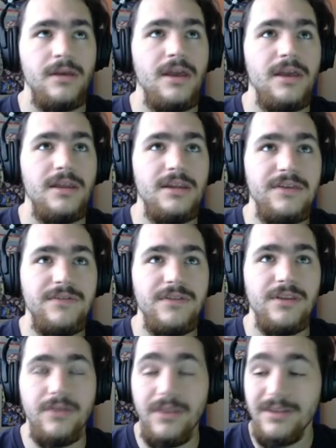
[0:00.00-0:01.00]
and even
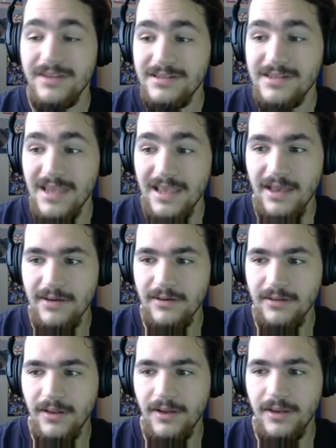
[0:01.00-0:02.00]
though they did take out a
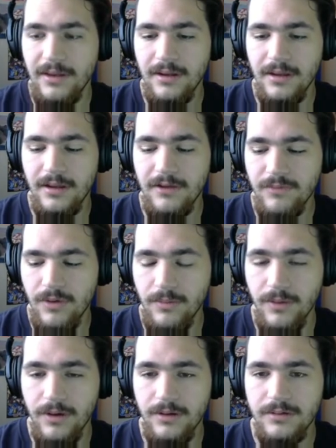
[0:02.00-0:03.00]
lot of
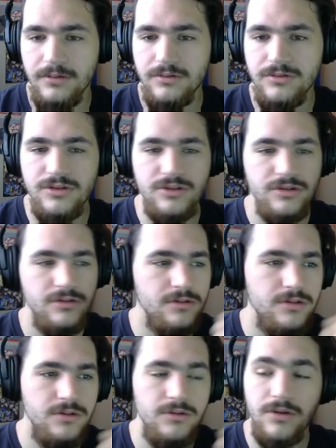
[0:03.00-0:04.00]
Pokemon just
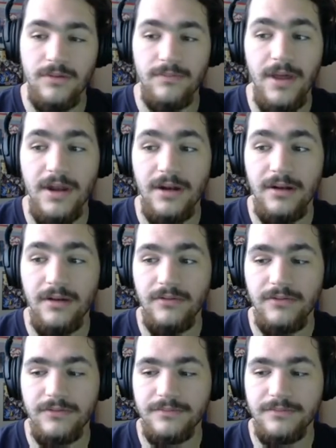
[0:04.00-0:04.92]
due to competitive